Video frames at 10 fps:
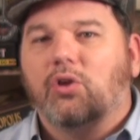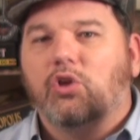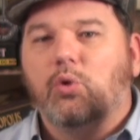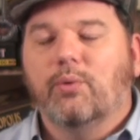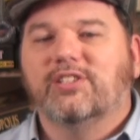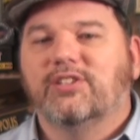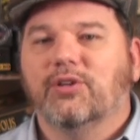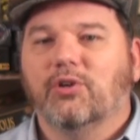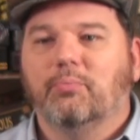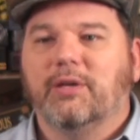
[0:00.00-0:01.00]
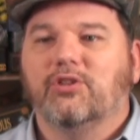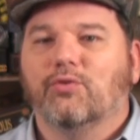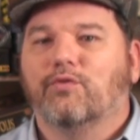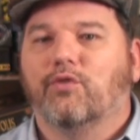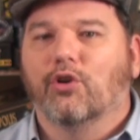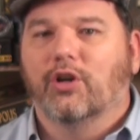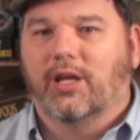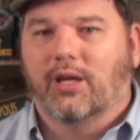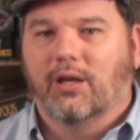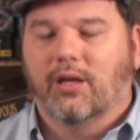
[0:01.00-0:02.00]
you would still be
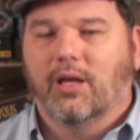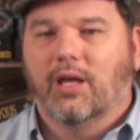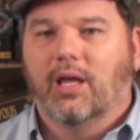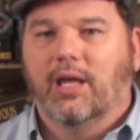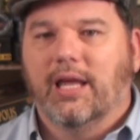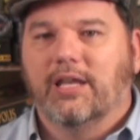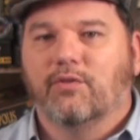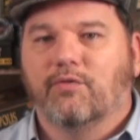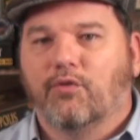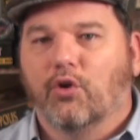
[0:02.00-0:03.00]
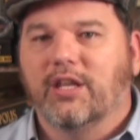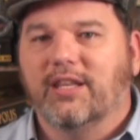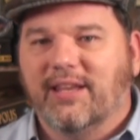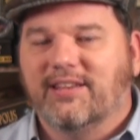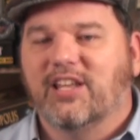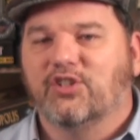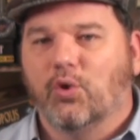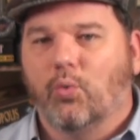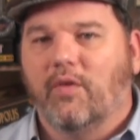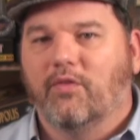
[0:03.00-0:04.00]
diverting. And diverting the attention
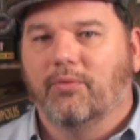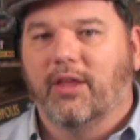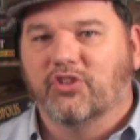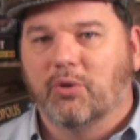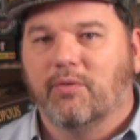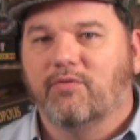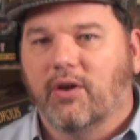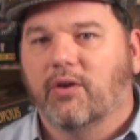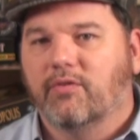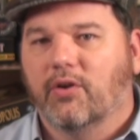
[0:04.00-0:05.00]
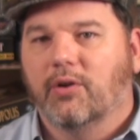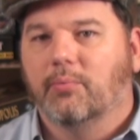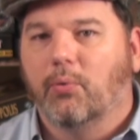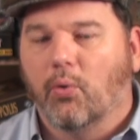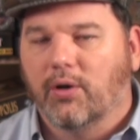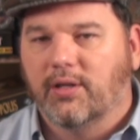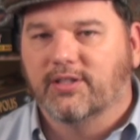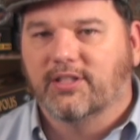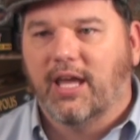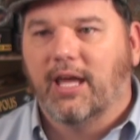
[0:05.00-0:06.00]
away from things can be very, very important in
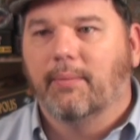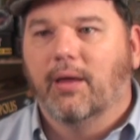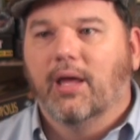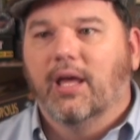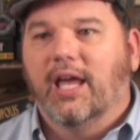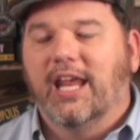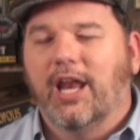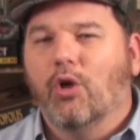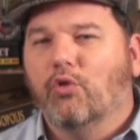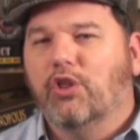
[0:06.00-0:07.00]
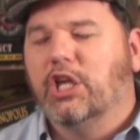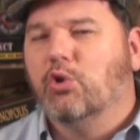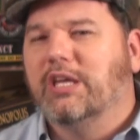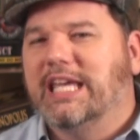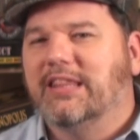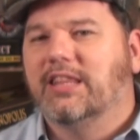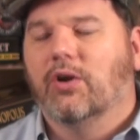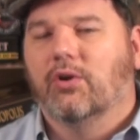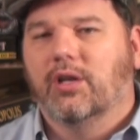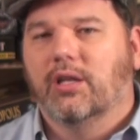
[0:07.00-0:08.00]
this game. And I don't think you get
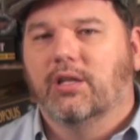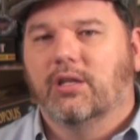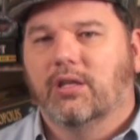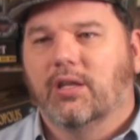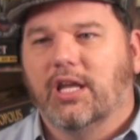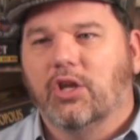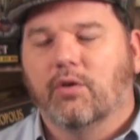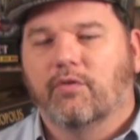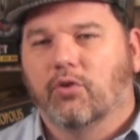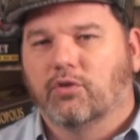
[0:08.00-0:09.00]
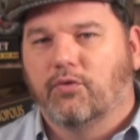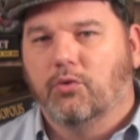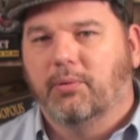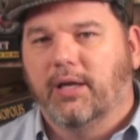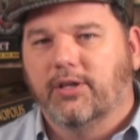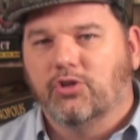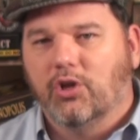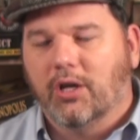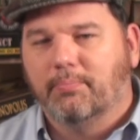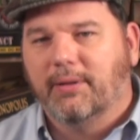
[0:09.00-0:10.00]
there in, in your first few plays. You
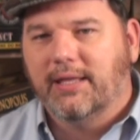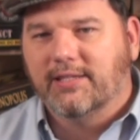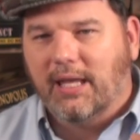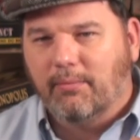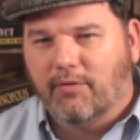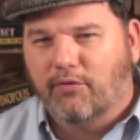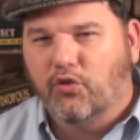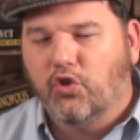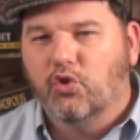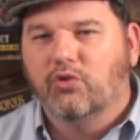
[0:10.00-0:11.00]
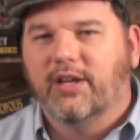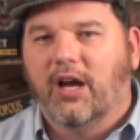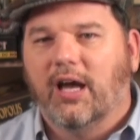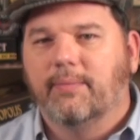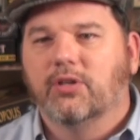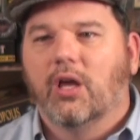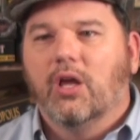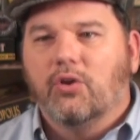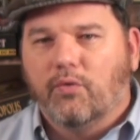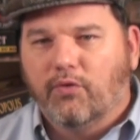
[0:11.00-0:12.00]
got to play this game a few times
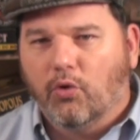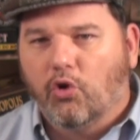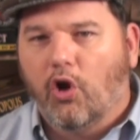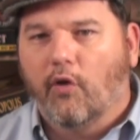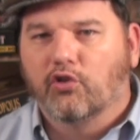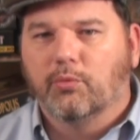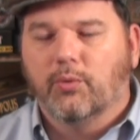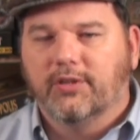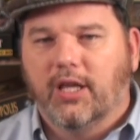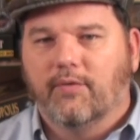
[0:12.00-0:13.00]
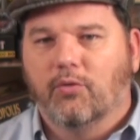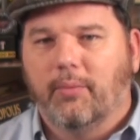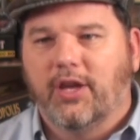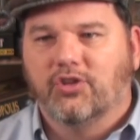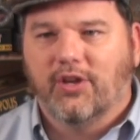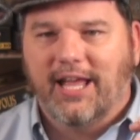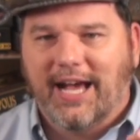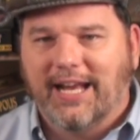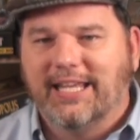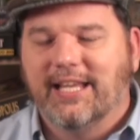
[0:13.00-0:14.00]
to feel comfortable with the information,
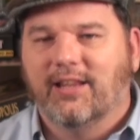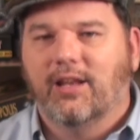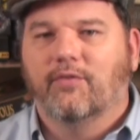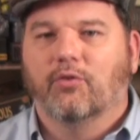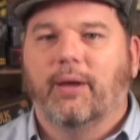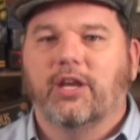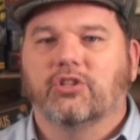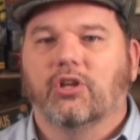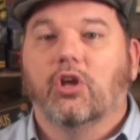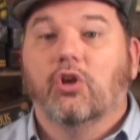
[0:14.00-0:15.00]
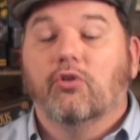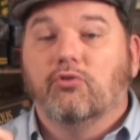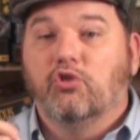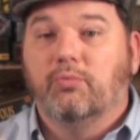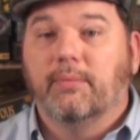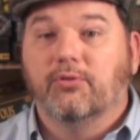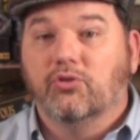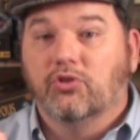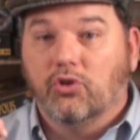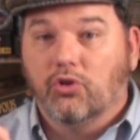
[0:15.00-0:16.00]
how to get that information, to be able
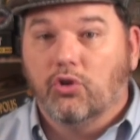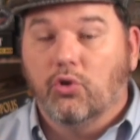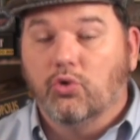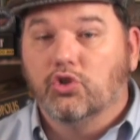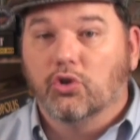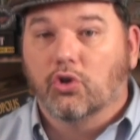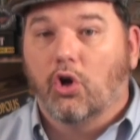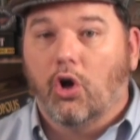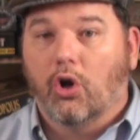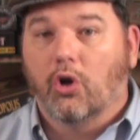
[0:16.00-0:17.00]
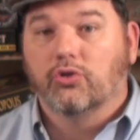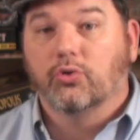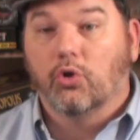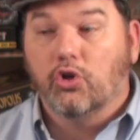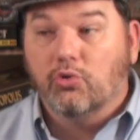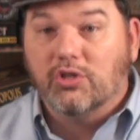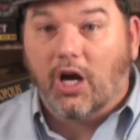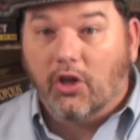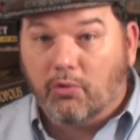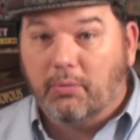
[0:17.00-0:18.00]
to use your cards or use
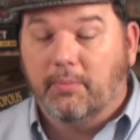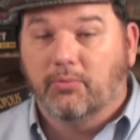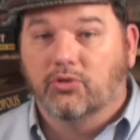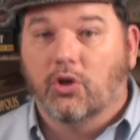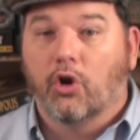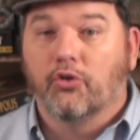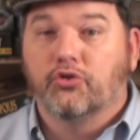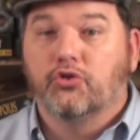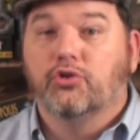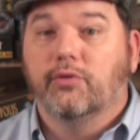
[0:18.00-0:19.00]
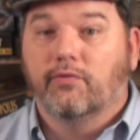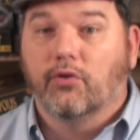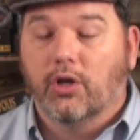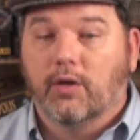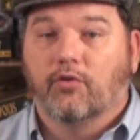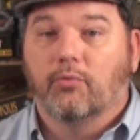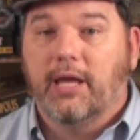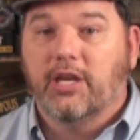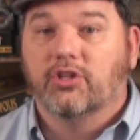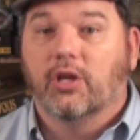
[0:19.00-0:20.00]
other people's cards to divert
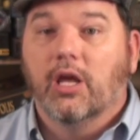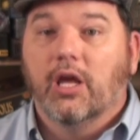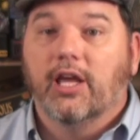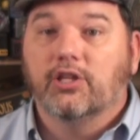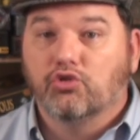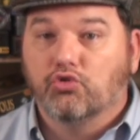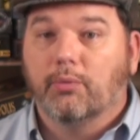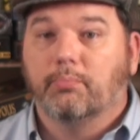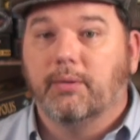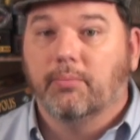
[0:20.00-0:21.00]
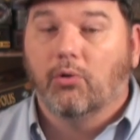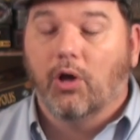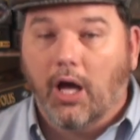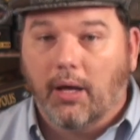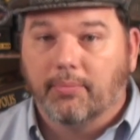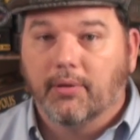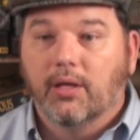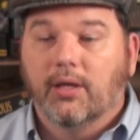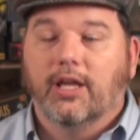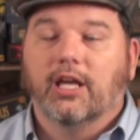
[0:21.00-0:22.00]
information and trip people up
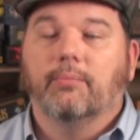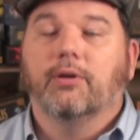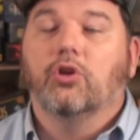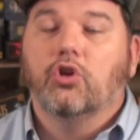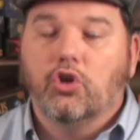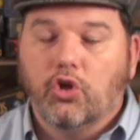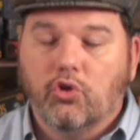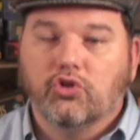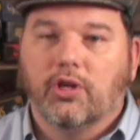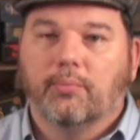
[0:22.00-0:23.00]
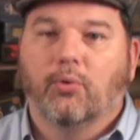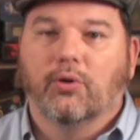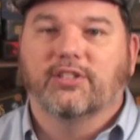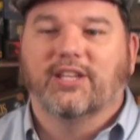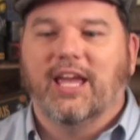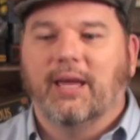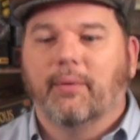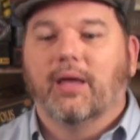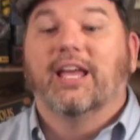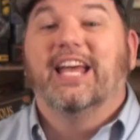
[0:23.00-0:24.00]
that can be hugely important in this game.
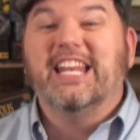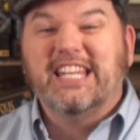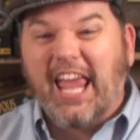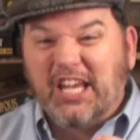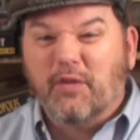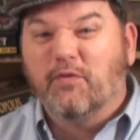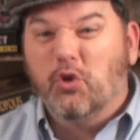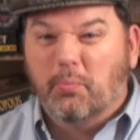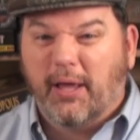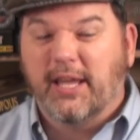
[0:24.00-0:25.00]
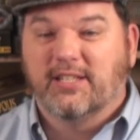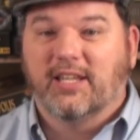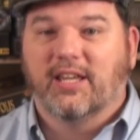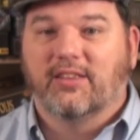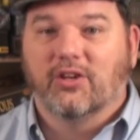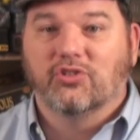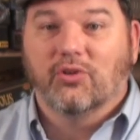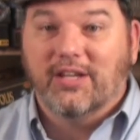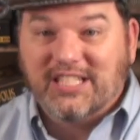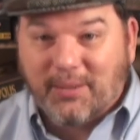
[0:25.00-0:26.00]
And it takes a few plays to get there, so
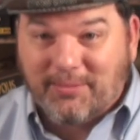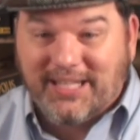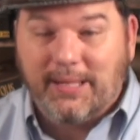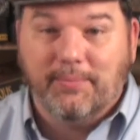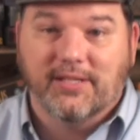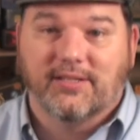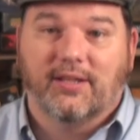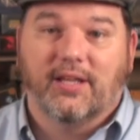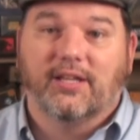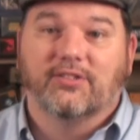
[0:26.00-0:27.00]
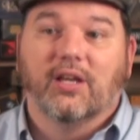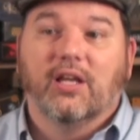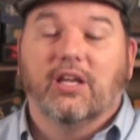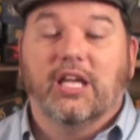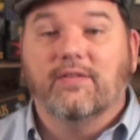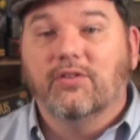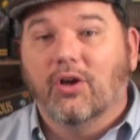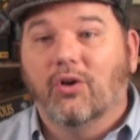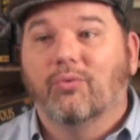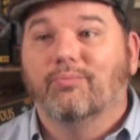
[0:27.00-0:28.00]
there is some deepness to this, even
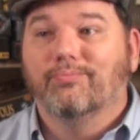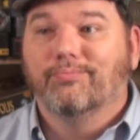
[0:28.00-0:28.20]
though